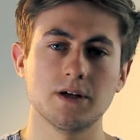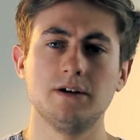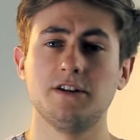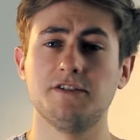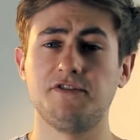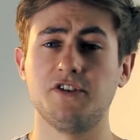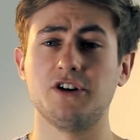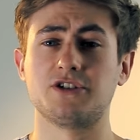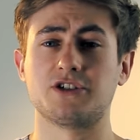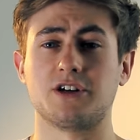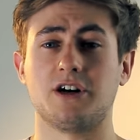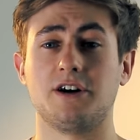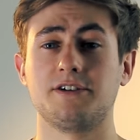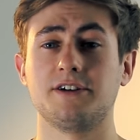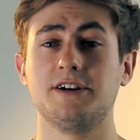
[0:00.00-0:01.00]
The third
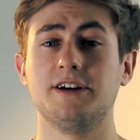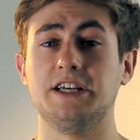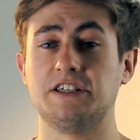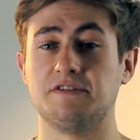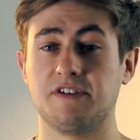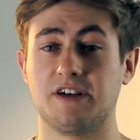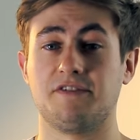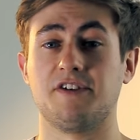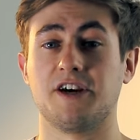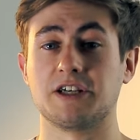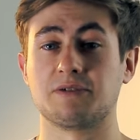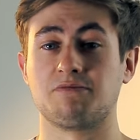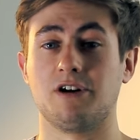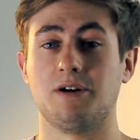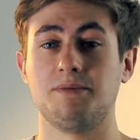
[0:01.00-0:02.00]
sword is your
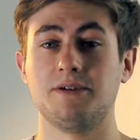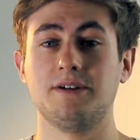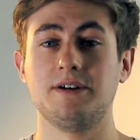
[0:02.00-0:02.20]
VFX prop.